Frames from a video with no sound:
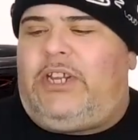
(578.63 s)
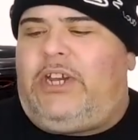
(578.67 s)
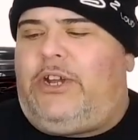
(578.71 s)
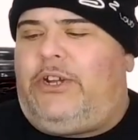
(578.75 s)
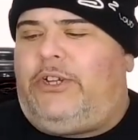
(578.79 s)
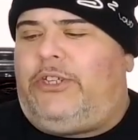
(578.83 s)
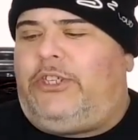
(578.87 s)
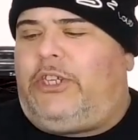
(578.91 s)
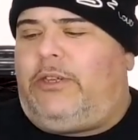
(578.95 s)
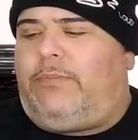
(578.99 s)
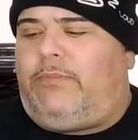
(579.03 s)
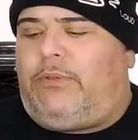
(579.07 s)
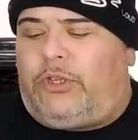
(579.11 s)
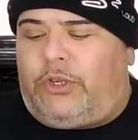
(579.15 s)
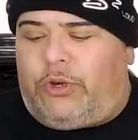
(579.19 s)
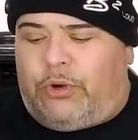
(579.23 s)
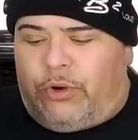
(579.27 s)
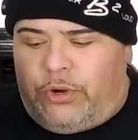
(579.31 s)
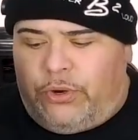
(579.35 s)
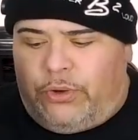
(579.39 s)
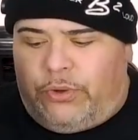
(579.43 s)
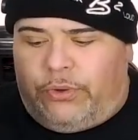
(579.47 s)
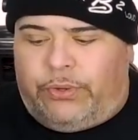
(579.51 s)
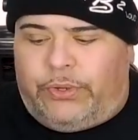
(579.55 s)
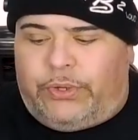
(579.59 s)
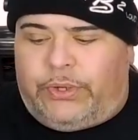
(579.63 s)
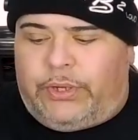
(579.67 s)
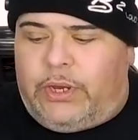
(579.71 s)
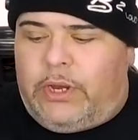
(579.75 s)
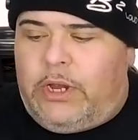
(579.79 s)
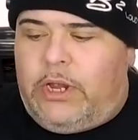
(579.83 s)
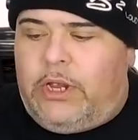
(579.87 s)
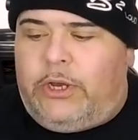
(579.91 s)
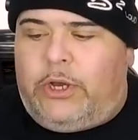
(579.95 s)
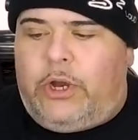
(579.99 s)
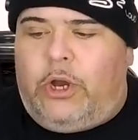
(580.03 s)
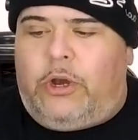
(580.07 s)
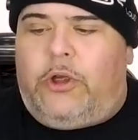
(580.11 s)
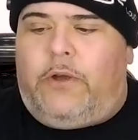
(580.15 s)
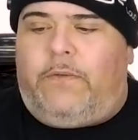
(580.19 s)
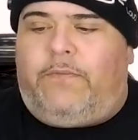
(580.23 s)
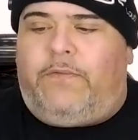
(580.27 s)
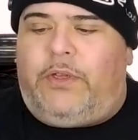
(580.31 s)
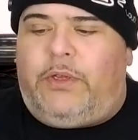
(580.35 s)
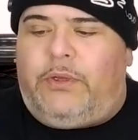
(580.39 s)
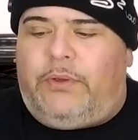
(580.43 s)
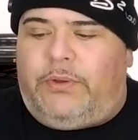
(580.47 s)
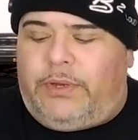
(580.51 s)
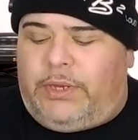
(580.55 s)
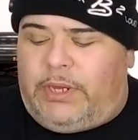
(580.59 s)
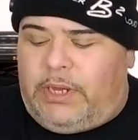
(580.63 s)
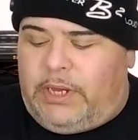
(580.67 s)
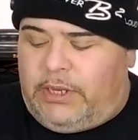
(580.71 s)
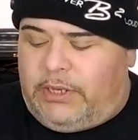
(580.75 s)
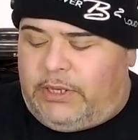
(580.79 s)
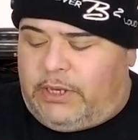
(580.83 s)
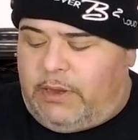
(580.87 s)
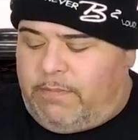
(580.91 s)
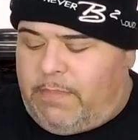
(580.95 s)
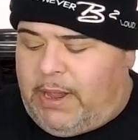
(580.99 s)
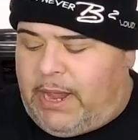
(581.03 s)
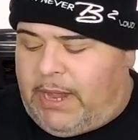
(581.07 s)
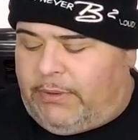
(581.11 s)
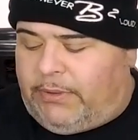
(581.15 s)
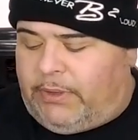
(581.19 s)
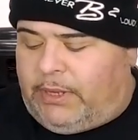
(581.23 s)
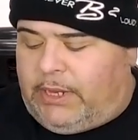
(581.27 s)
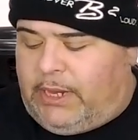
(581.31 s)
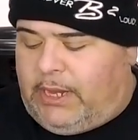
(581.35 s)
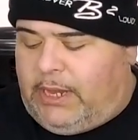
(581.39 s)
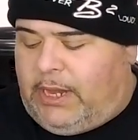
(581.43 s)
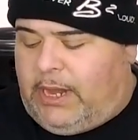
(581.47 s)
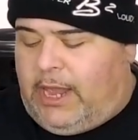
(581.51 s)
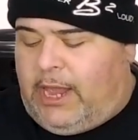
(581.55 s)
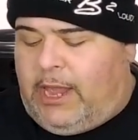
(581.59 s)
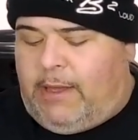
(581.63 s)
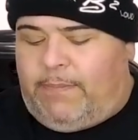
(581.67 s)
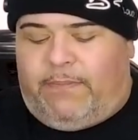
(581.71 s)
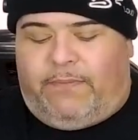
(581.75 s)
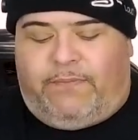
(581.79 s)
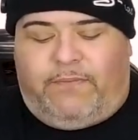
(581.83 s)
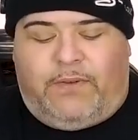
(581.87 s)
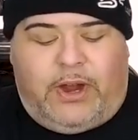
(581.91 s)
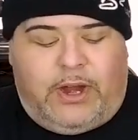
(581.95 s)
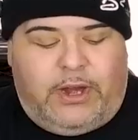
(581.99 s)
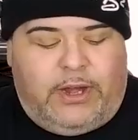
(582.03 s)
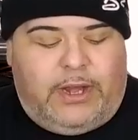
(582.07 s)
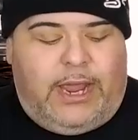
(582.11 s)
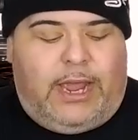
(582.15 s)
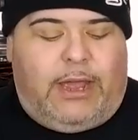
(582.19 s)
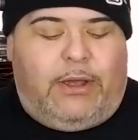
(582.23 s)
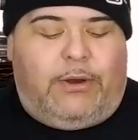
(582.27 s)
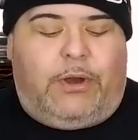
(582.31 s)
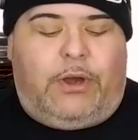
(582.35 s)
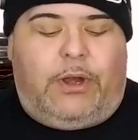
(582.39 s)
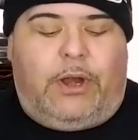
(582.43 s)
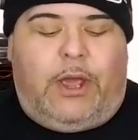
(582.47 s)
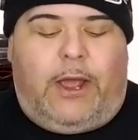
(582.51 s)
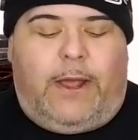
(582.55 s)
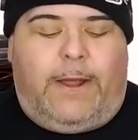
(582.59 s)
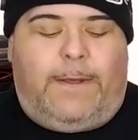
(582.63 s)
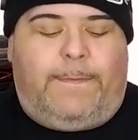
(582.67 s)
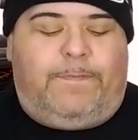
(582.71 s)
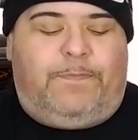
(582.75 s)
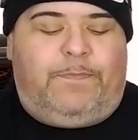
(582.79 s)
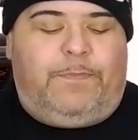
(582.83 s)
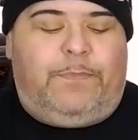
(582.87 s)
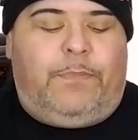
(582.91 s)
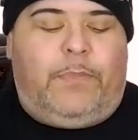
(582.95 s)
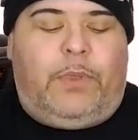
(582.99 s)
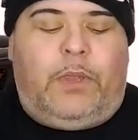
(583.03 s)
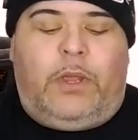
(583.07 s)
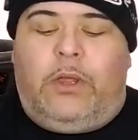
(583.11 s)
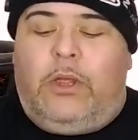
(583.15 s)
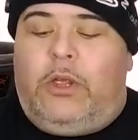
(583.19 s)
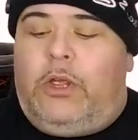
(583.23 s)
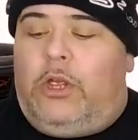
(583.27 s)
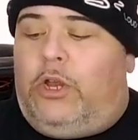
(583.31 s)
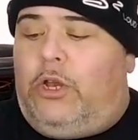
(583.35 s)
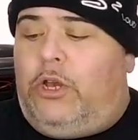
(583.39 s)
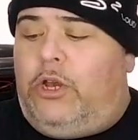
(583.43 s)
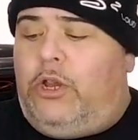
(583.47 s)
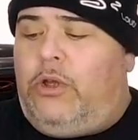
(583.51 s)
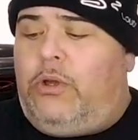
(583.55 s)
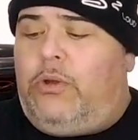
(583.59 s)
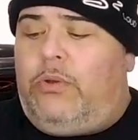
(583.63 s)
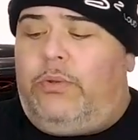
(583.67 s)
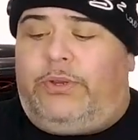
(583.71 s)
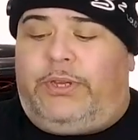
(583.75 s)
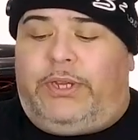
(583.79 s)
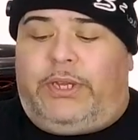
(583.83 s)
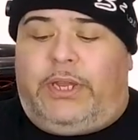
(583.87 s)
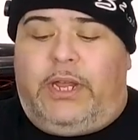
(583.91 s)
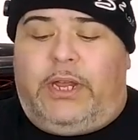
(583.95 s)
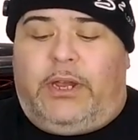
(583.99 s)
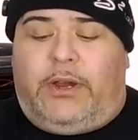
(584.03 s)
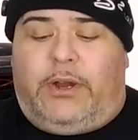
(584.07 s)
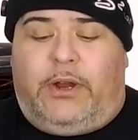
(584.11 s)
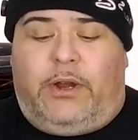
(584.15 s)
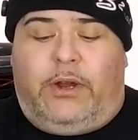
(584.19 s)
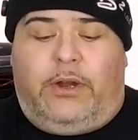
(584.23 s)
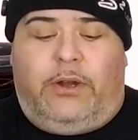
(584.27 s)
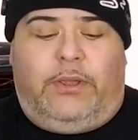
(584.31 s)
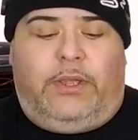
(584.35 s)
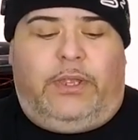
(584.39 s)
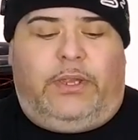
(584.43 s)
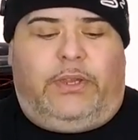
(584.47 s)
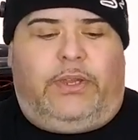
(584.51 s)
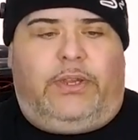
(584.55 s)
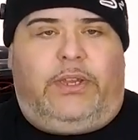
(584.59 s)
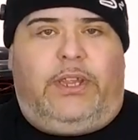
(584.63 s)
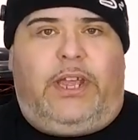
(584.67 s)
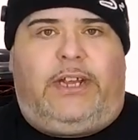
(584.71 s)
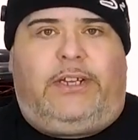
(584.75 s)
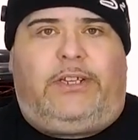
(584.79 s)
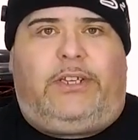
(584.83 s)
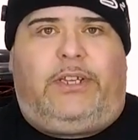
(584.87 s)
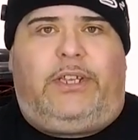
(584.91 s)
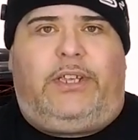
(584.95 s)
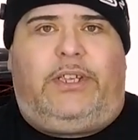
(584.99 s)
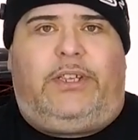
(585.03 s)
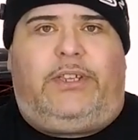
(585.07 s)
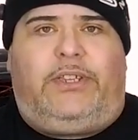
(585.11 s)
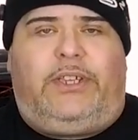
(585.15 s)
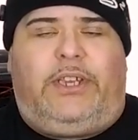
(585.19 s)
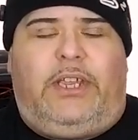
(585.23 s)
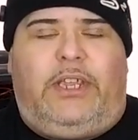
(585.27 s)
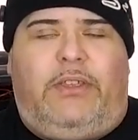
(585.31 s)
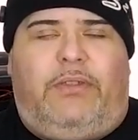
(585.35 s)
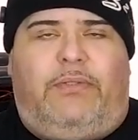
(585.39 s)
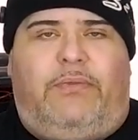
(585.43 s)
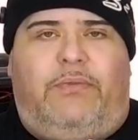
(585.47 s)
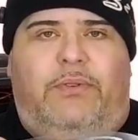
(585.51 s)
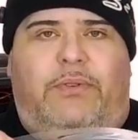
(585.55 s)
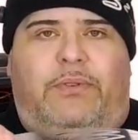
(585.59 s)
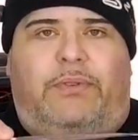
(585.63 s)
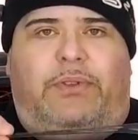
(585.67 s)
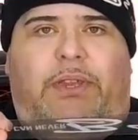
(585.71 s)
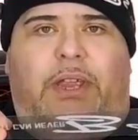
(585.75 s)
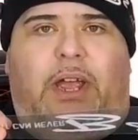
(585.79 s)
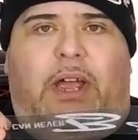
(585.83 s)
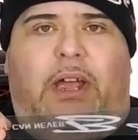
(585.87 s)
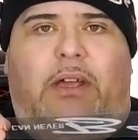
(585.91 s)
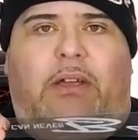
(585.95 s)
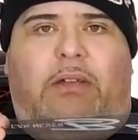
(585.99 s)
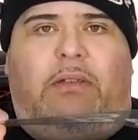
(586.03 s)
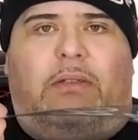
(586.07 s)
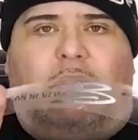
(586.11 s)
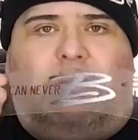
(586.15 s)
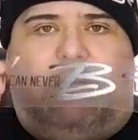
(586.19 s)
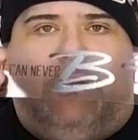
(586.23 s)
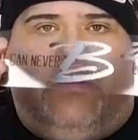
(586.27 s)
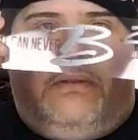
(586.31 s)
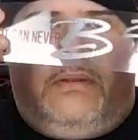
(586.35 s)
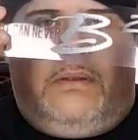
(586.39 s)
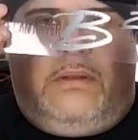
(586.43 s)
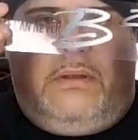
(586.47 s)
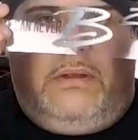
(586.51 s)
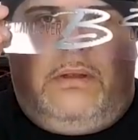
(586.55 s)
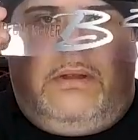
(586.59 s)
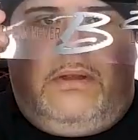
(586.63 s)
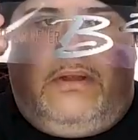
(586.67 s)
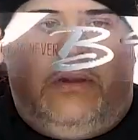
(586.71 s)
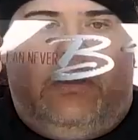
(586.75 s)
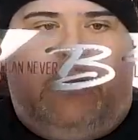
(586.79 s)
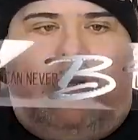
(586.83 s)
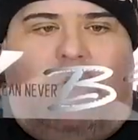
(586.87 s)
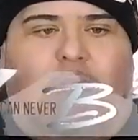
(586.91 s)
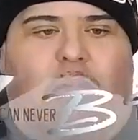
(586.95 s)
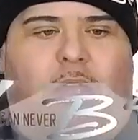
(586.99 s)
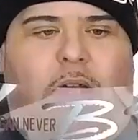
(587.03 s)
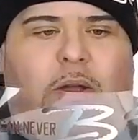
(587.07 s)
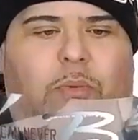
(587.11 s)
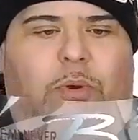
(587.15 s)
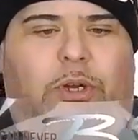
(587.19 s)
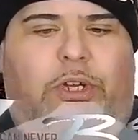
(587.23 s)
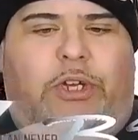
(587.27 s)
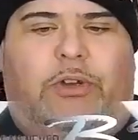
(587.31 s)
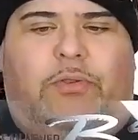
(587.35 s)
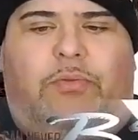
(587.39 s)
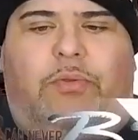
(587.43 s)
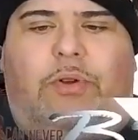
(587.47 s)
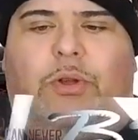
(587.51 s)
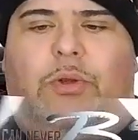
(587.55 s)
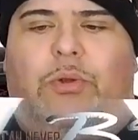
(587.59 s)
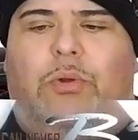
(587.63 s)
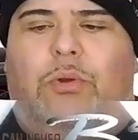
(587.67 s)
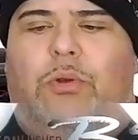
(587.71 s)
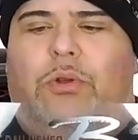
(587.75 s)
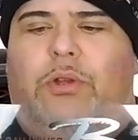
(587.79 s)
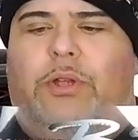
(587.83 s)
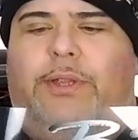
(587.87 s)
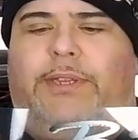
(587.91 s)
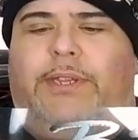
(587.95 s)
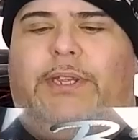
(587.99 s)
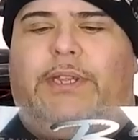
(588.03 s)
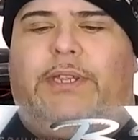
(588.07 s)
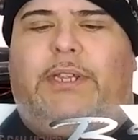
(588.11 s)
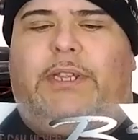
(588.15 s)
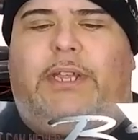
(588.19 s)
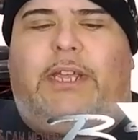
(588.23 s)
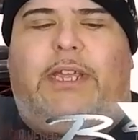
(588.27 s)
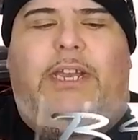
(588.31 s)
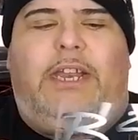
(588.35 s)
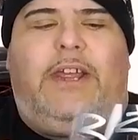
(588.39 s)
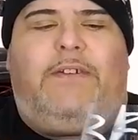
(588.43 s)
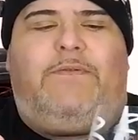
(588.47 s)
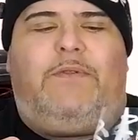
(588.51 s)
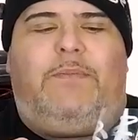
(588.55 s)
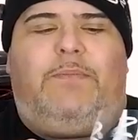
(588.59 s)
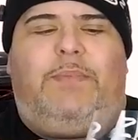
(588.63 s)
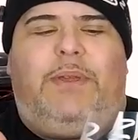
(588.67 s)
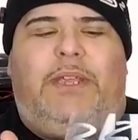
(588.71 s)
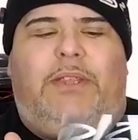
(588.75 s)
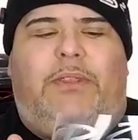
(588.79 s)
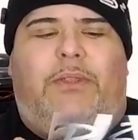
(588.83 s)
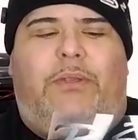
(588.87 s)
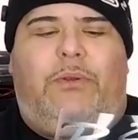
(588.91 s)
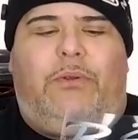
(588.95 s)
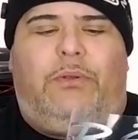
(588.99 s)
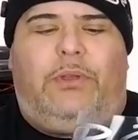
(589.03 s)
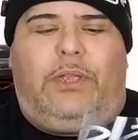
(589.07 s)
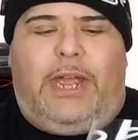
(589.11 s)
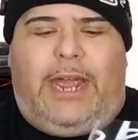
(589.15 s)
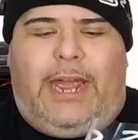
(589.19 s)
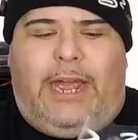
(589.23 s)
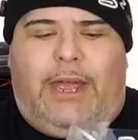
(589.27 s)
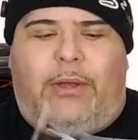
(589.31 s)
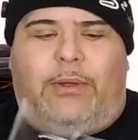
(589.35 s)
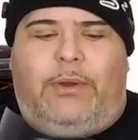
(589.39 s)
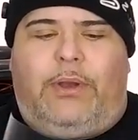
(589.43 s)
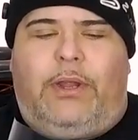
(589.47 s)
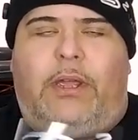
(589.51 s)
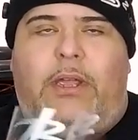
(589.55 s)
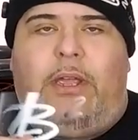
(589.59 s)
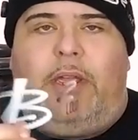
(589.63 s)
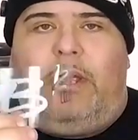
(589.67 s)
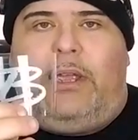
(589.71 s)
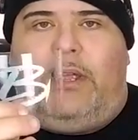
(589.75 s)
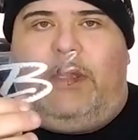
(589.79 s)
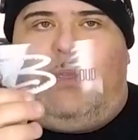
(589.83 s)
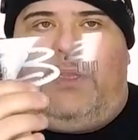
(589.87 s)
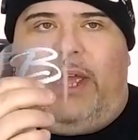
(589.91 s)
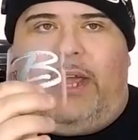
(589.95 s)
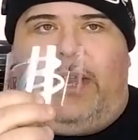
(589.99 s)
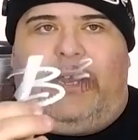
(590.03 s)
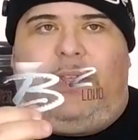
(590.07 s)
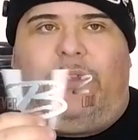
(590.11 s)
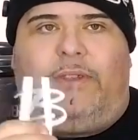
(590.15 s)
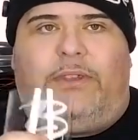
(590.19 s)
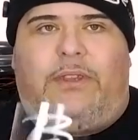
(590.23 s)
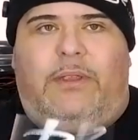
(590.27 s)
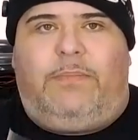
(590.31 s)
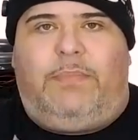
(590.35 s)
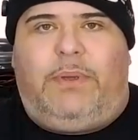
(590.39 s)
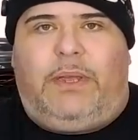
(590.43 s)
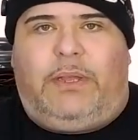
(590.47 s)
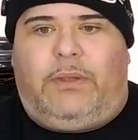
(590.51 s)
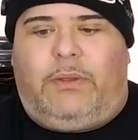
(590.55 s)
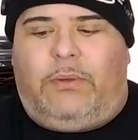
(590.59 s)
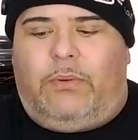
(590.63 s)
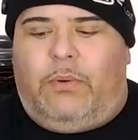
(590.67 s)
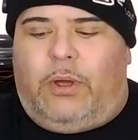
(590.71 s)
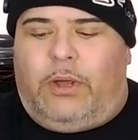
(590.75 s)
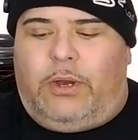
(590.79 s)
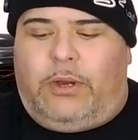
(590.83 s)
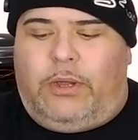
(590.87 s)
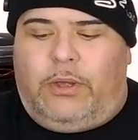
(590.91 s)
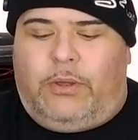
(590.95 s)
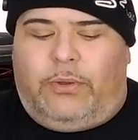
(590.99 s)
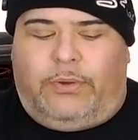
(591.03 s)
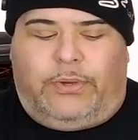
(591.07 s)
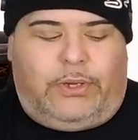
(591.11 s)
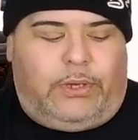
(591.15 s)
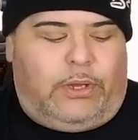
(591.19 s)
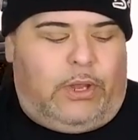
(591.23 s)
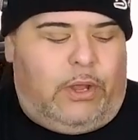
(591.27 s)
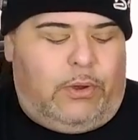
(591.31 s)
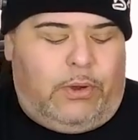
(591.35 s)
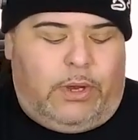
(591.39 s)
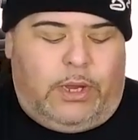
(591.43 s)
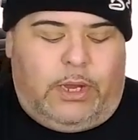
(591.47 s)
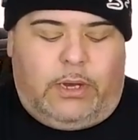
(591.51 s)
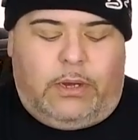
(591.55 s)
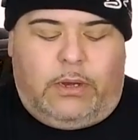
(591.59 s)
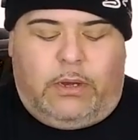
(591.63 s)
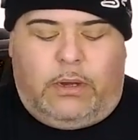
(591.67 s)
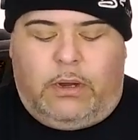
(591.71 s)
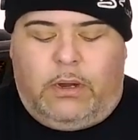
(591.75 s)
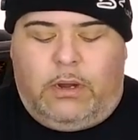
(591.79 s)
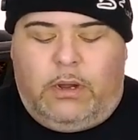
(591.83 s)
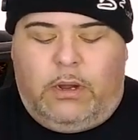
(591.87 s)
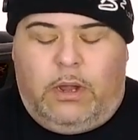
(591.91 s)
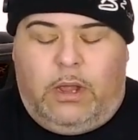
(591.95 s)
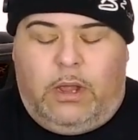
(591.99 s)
in there, and some screws. Don't know if you use these to mount the amplifier down or not. New sticker. This is actually a see-through style, which is real cool. It says it can never be too loud. That is the B2 Audio slogan.